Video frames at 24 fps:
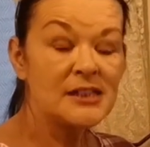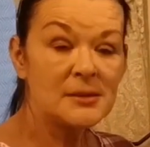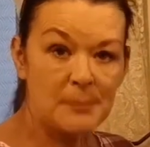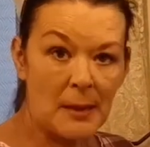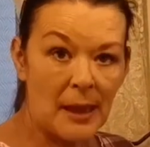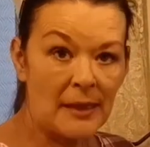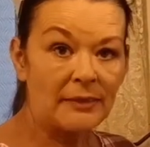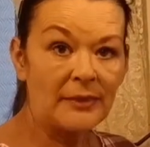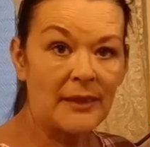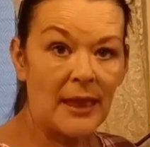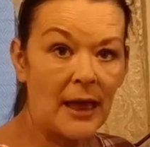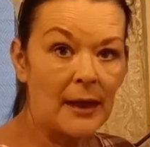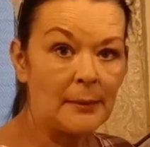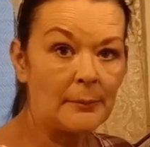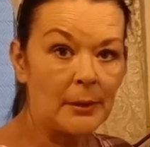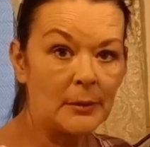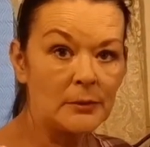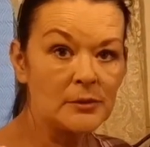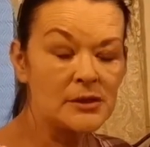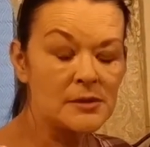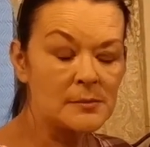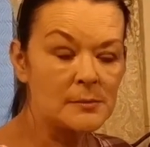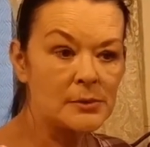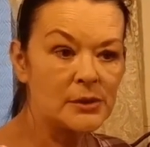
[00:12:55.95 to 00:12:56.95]
spend that
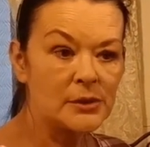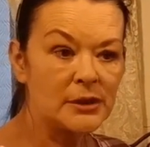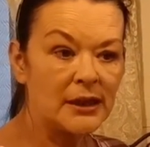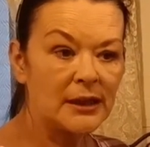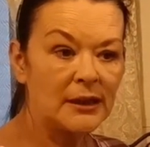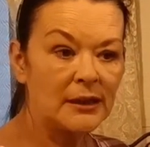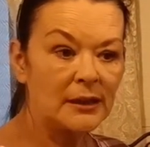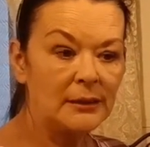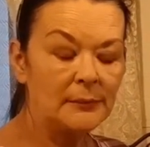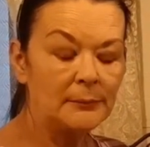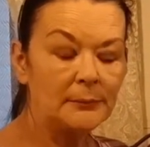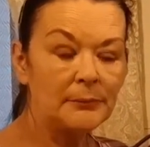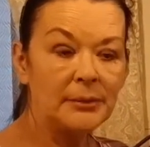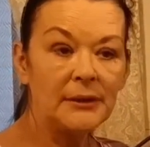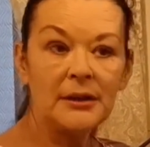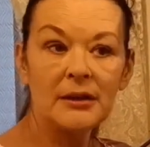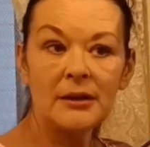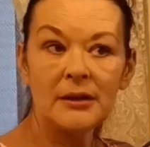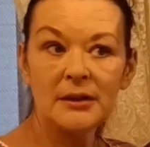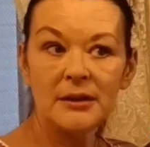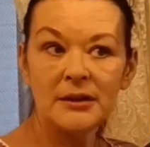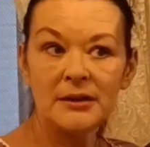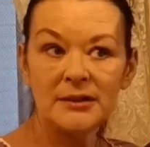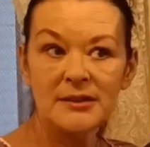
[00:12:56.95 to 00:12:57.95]
amount of money
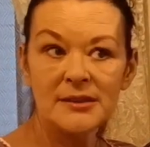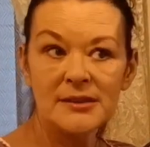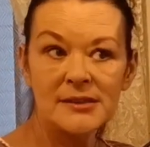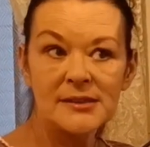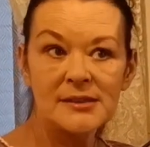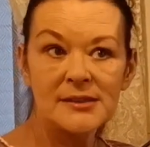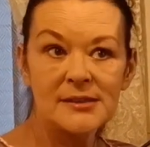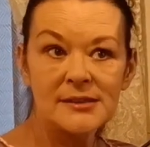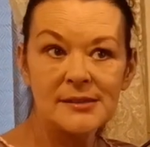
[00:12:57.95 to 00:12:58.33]
because